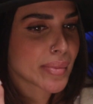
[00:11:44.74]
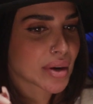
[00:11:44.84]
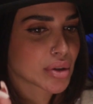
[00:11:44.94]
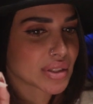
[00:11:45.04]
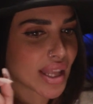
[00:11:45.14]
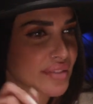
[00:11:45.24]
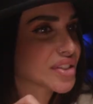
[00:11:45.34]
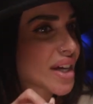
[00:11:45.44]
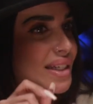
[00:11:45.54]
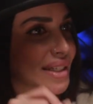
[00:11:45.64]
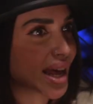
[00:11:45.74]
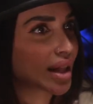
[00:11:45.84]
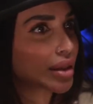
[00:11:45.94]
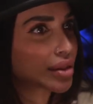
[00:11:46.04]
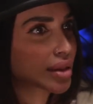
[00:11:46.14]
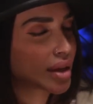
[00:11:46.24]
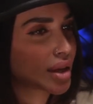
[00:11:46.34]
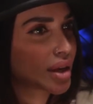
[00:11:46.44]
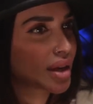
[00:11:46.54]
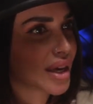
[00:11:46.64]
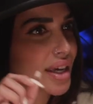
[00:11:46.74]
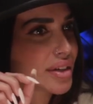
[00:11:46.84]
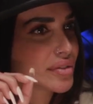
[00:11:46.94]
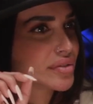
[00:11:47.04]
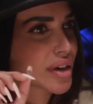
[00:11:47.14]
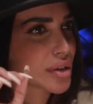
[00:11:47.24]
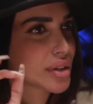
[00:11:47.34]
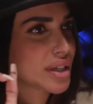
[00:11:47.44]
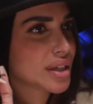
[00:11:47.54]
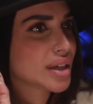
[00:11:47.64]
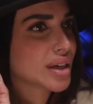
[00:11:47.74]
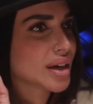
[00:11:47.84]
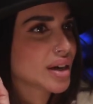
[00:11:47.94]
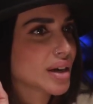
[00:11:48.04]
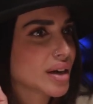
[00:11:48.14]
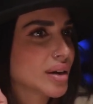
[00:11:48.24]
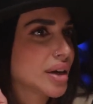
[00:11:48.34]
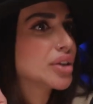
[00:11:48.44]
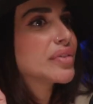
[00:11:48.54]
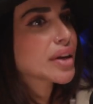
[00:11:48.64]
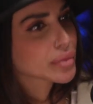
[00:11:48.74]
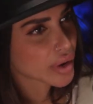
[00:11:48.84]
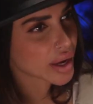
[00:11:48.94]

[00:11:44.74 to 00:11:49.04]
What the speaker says: better lifestyle and health in a very innovative